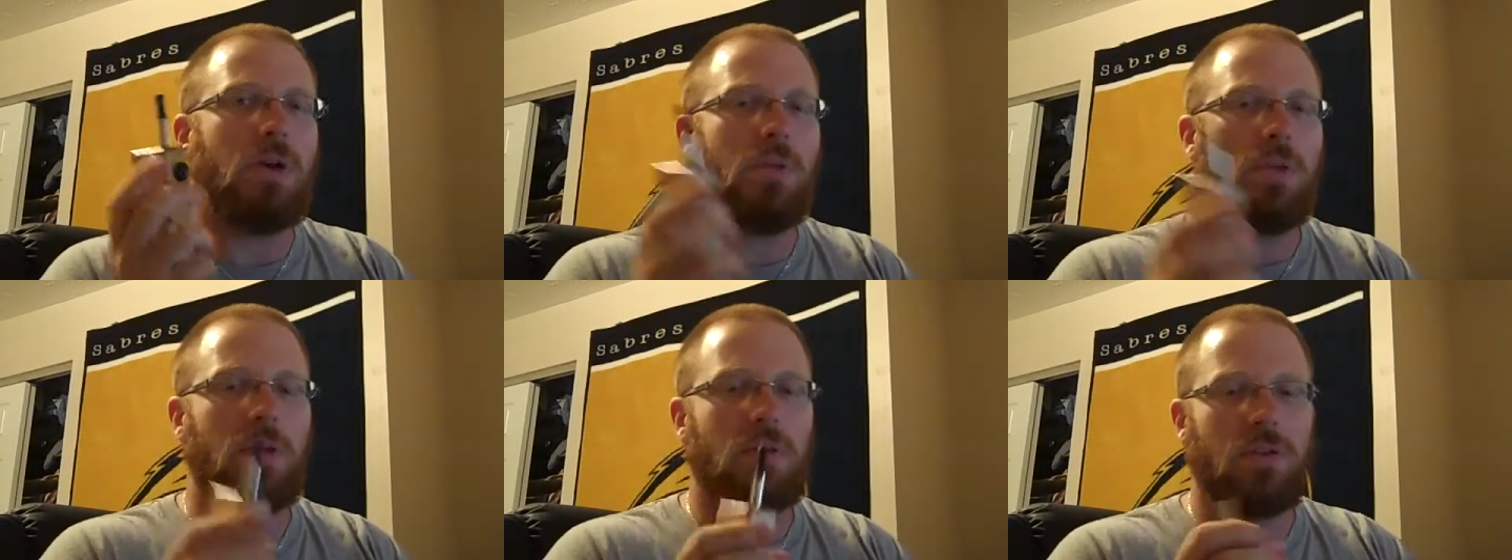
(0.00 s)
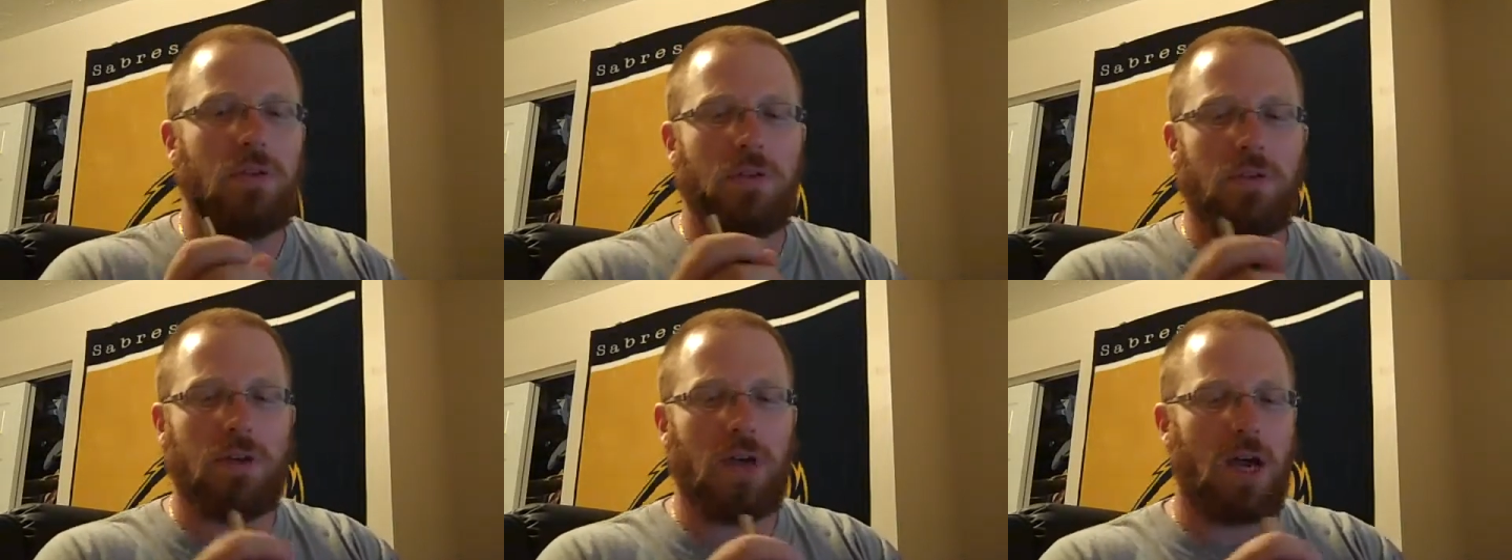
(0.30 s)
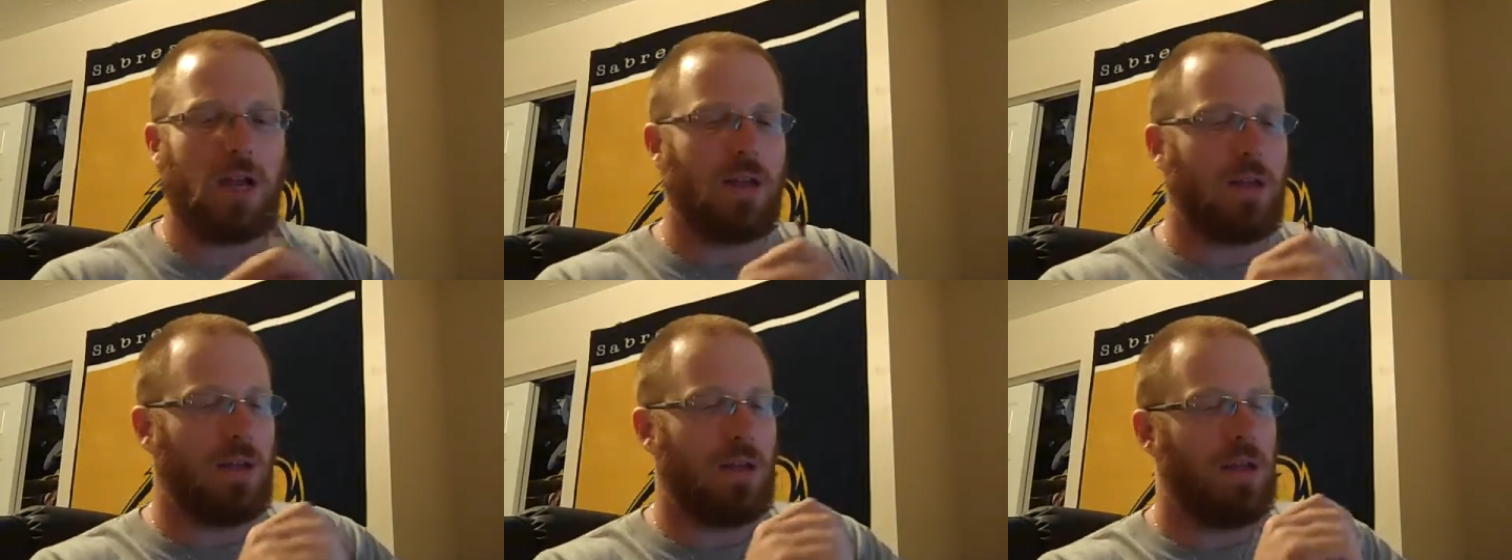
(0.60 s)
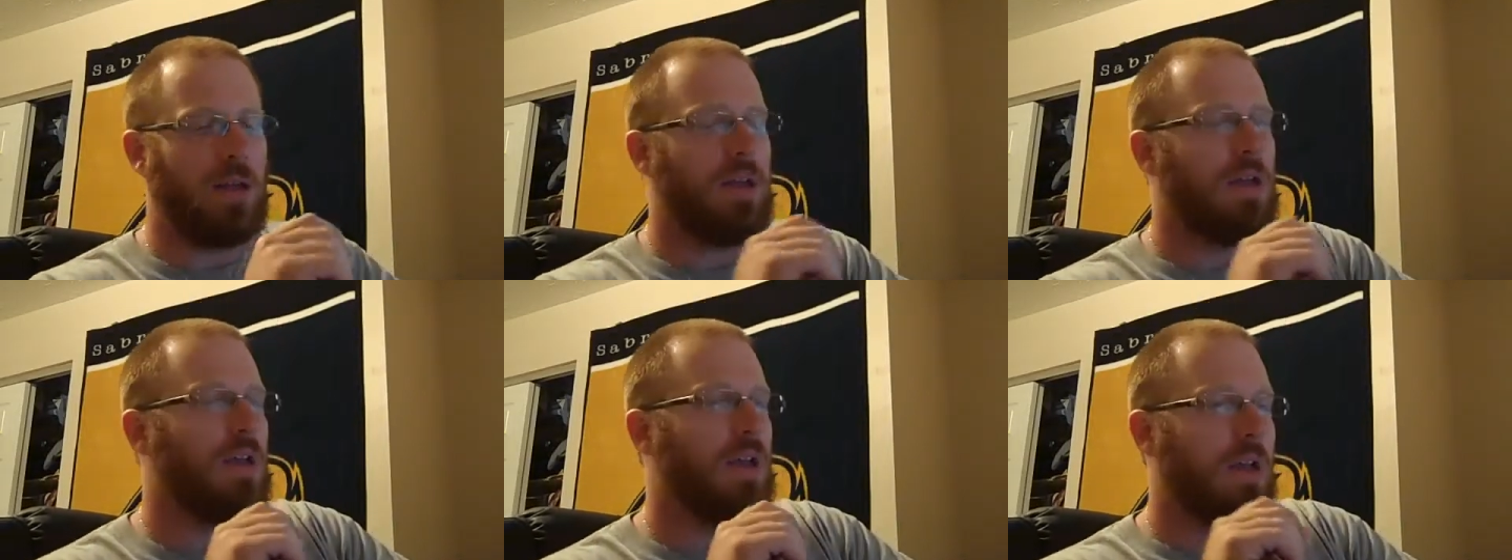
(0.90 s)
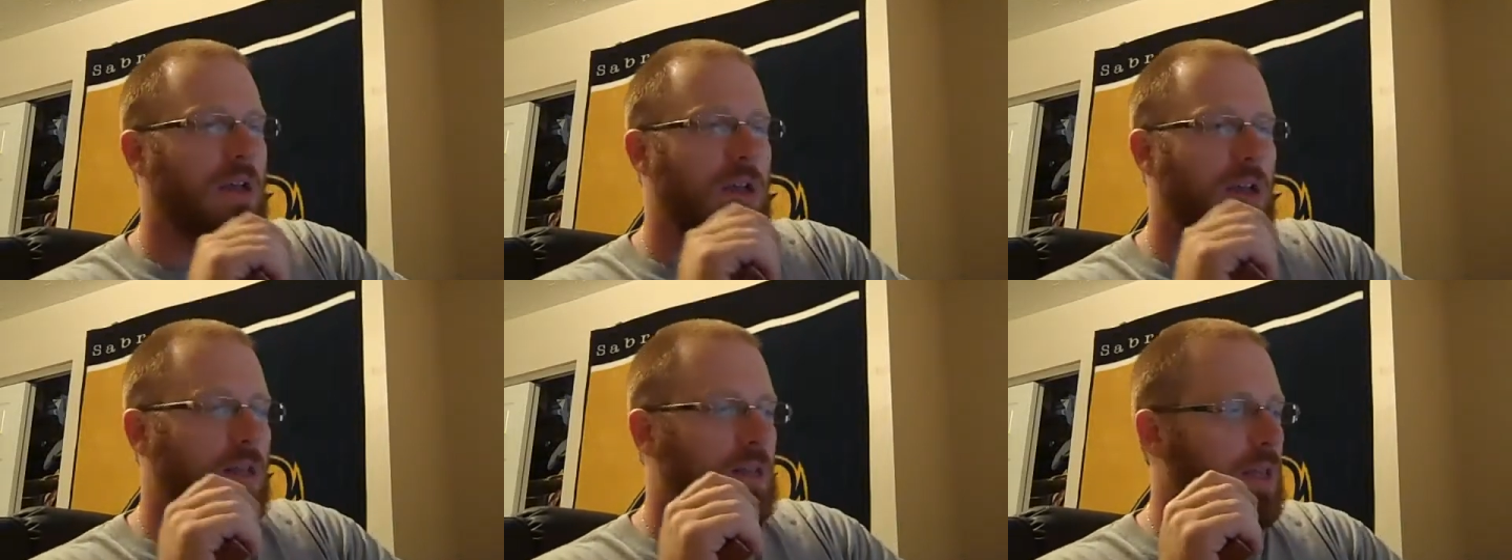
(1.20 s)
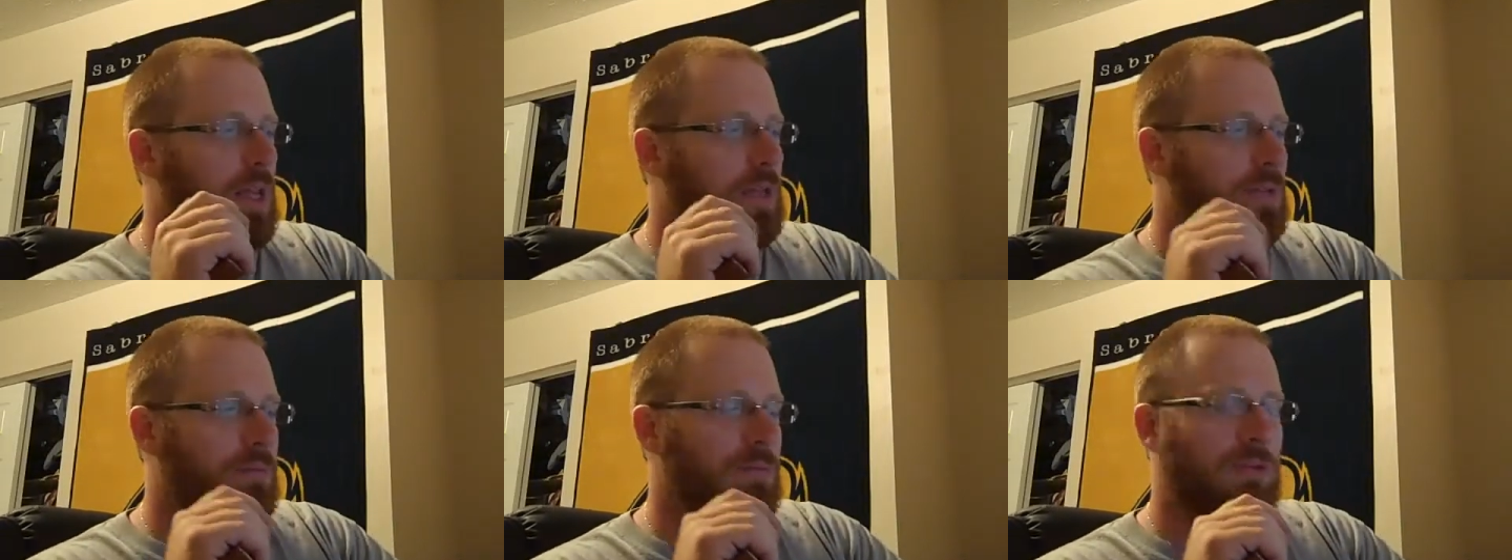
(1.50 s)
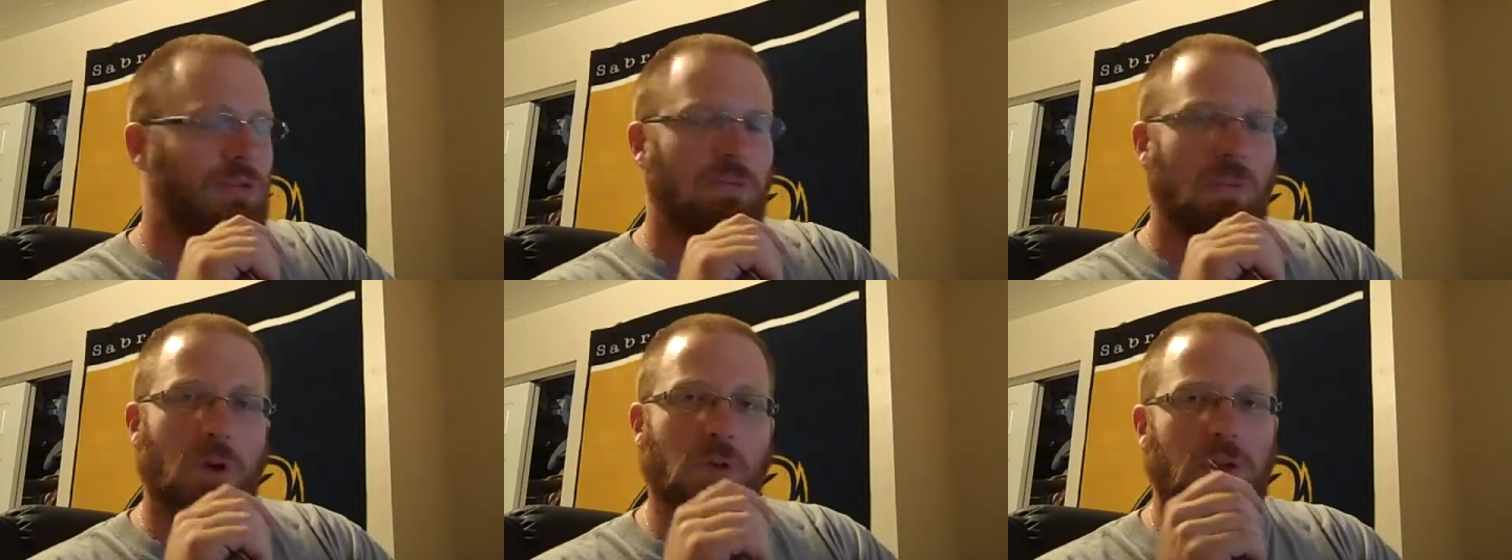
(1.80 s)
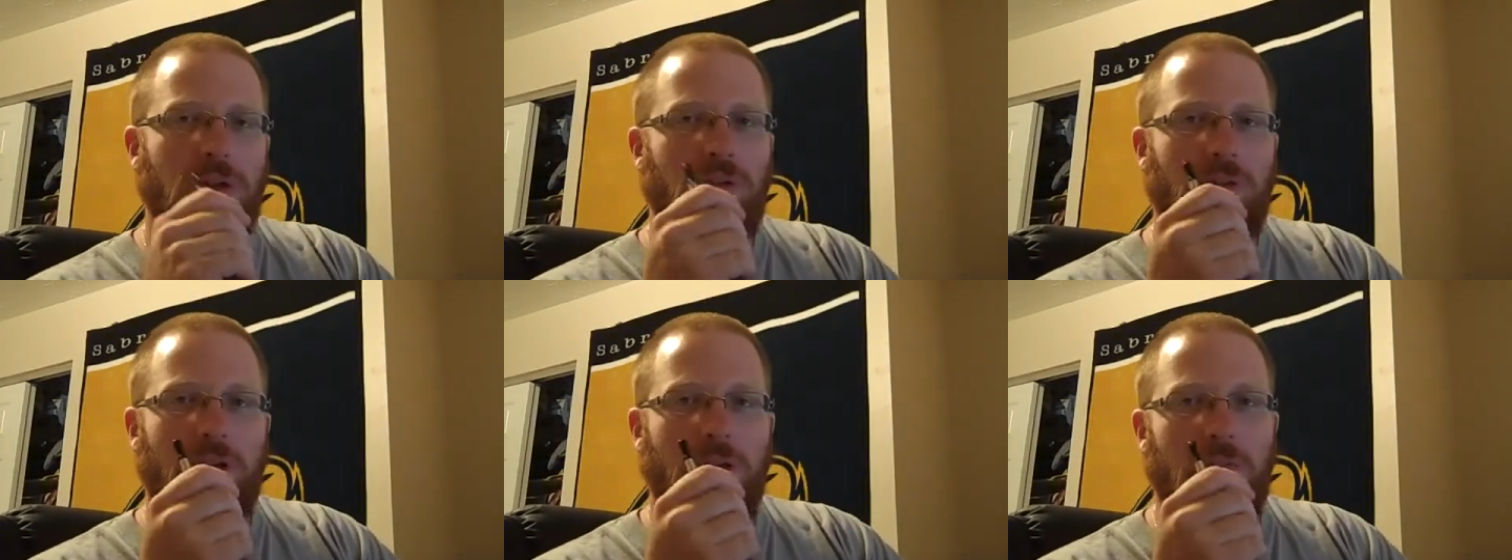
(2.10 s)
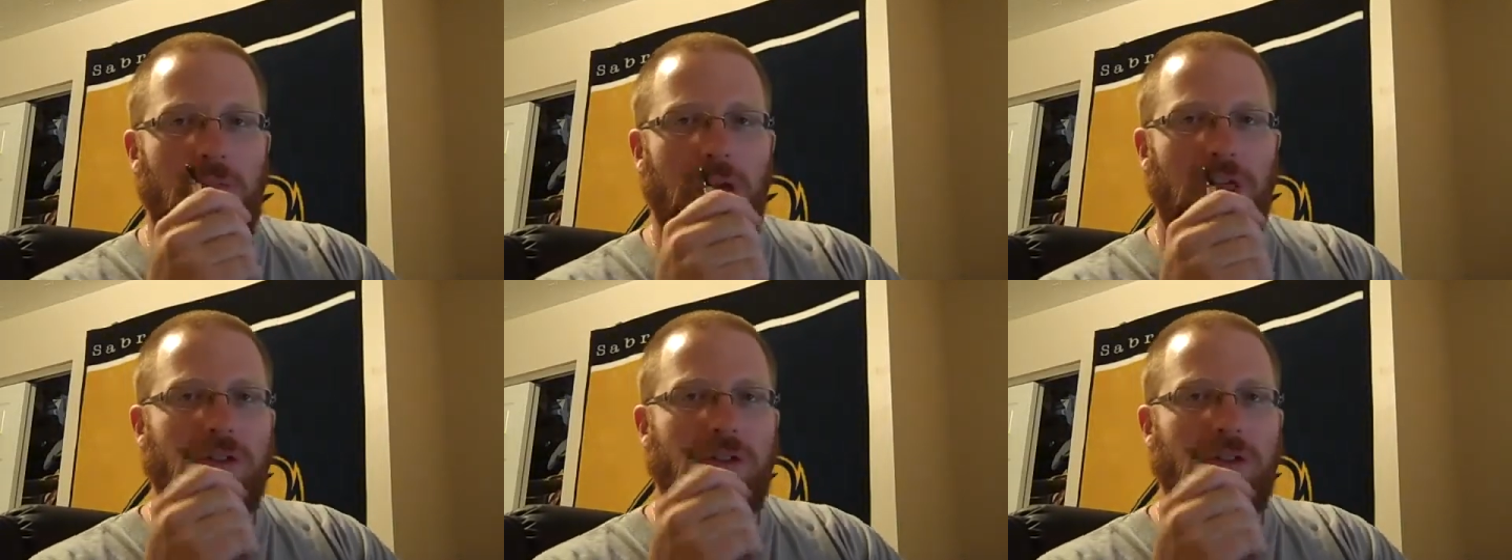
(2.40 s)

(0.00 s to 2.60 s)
This is kind of, like Smokey said,